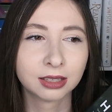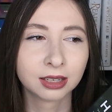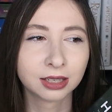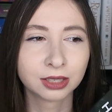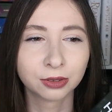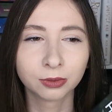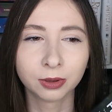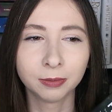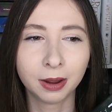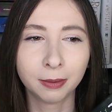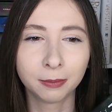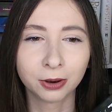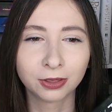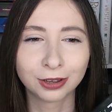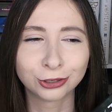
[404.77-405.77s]
doesn't
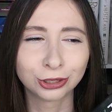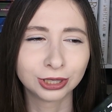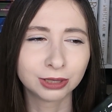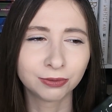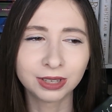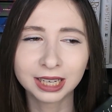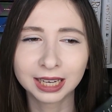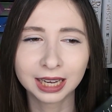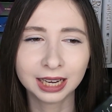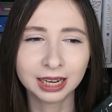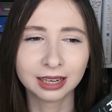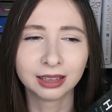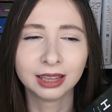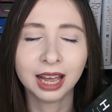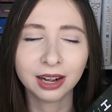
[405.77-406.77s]
remember that she's vegan,
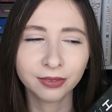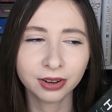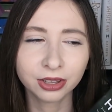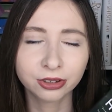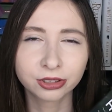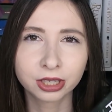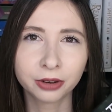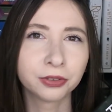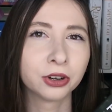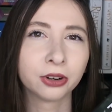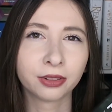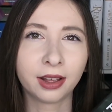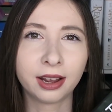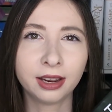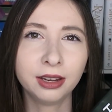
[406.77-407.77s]
and a lot of other stuff in
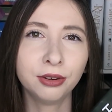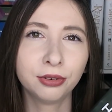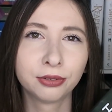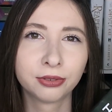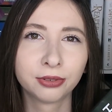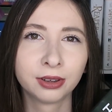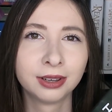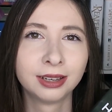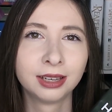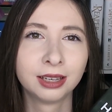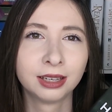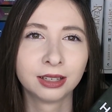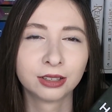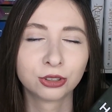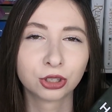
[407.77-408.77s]
her life.
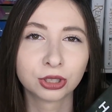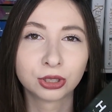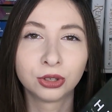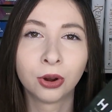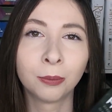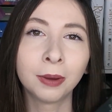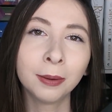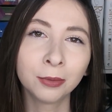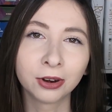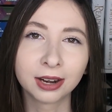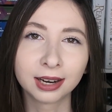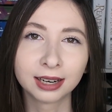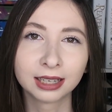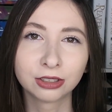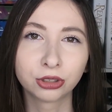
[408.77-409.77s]
Just no
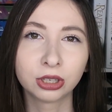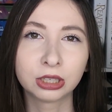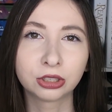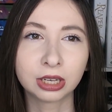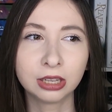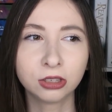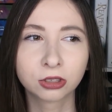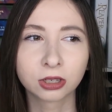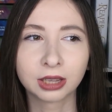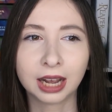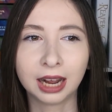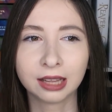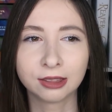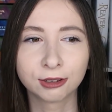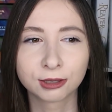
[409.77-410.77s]
memory. She changed a
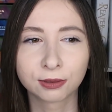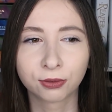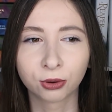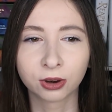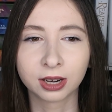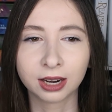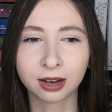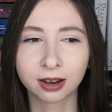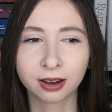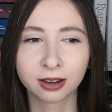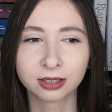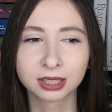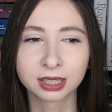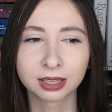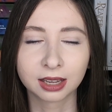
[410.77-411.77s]
lot in those 4
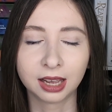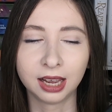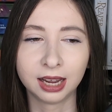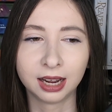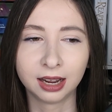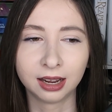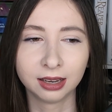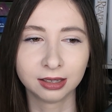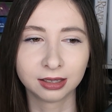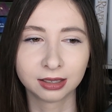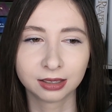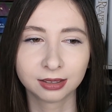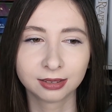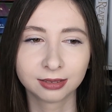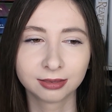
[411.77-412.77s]
years,
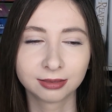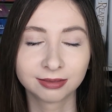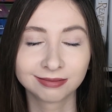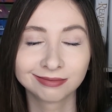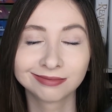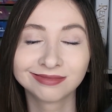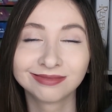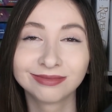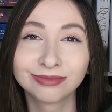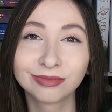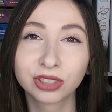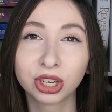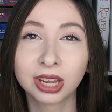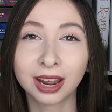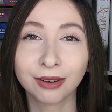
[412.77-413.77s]
and
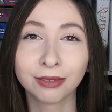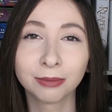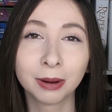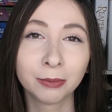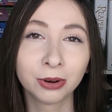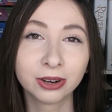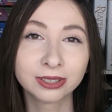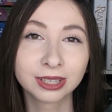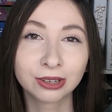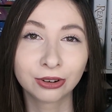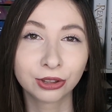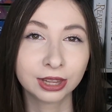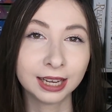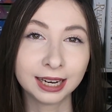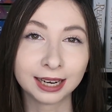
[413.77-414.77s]
she can't remember a
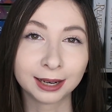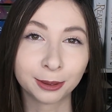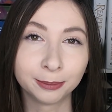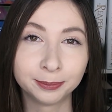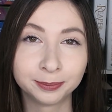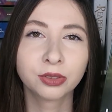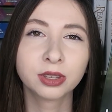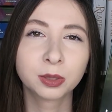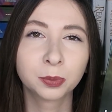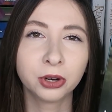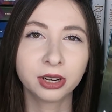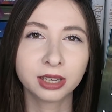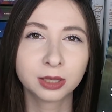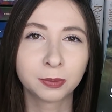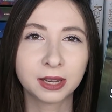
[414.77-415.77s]
single thing. So this
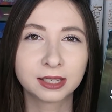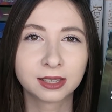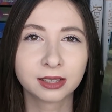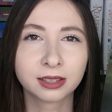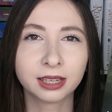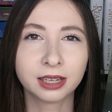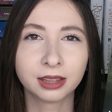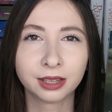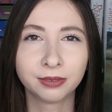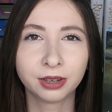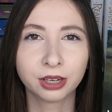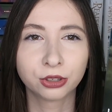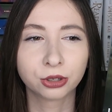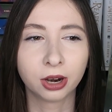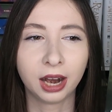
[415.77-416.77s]
book is basically
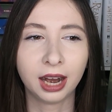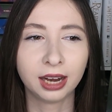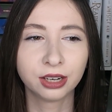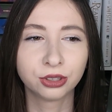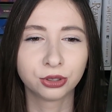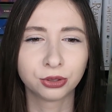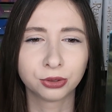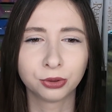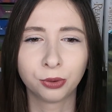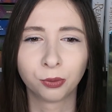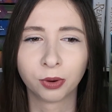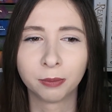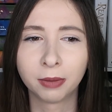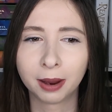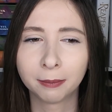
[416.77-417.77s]
Olivia trying to
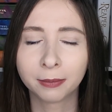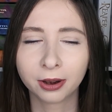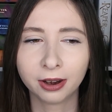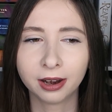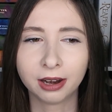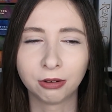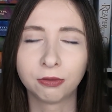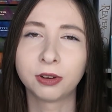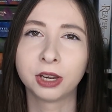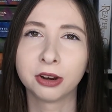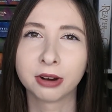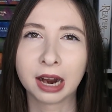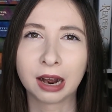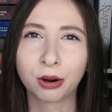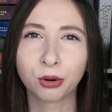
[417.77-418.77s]
remember and
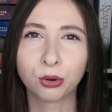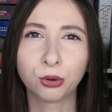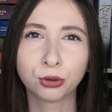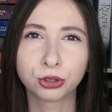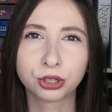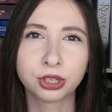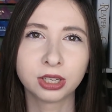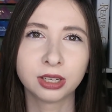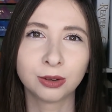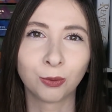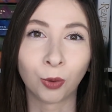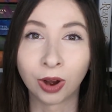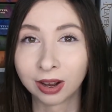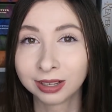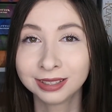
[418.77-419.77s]
figure out who she
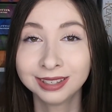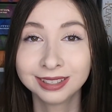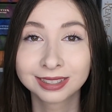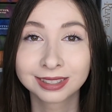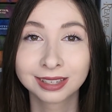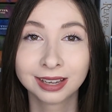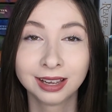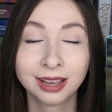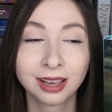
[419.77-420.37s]
was.